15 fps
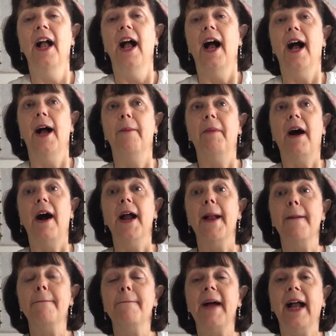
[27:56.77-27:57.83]
I
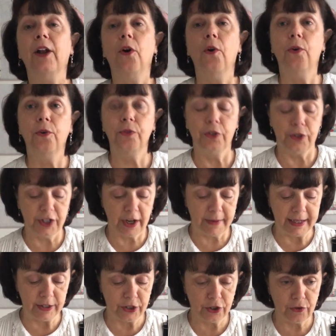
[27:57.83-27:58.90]
am back on
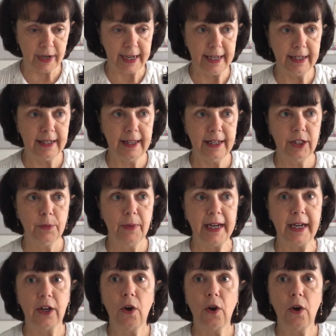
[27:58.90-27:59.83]
Sewing Street this week